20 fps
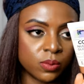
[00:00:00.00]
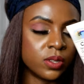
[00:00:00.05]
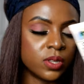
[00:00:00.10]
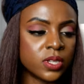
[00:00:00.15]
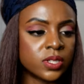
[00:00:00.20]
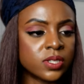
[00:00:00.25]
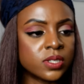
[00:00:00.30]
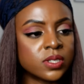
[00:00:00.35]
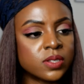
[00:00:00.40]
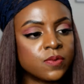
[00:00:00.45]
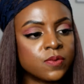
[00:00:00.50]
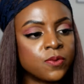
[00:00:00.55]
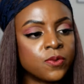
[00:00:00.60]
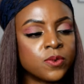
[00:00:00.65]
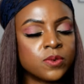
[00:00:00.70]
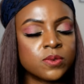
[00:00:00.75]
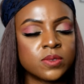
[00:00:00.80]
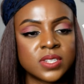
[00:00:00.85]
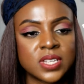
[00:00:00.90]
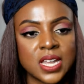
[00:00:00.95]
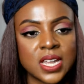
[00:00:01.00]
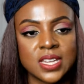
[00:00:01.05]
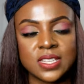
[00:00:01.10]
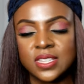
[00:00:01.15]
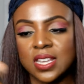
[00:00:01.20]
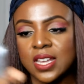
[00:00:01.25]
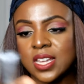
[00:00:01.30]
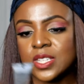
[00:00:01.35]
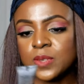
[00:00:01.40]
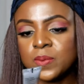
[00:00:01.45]
This is in full size
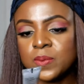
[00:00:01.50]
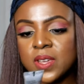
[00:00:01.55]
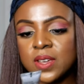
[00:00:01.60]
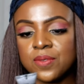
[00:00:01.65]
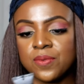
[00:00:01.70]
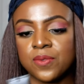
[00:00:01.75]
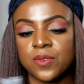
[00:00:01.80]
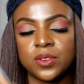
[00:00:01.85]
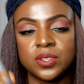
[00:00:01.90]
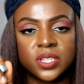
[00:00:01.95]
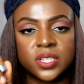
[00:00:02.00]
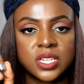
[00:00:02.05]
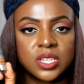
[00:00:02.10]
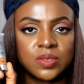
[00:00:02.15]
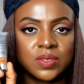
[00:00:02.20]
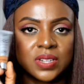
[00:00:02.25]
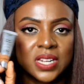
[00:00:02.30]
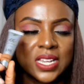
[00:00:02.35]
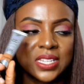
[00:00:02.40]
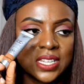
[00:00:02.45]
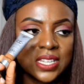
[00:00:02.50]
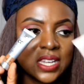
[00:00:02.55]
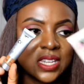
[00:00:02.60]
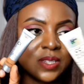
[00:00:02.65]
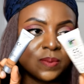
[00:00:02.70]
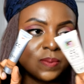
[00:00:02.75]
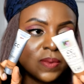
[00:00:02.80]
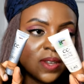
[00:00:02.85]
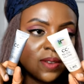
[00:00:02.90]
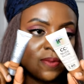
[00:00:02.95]
SPF 40. This one has
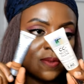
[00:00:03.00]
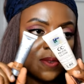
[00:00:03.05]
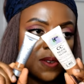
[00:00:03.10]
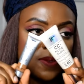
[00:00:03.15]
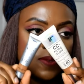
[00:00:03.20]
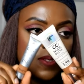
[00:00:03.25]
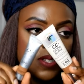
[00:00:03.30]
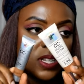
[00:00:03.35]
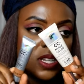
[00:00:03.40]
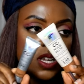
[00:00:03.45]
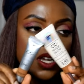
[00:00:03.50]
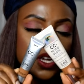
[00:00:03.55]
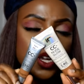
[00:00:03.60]
SPF 50.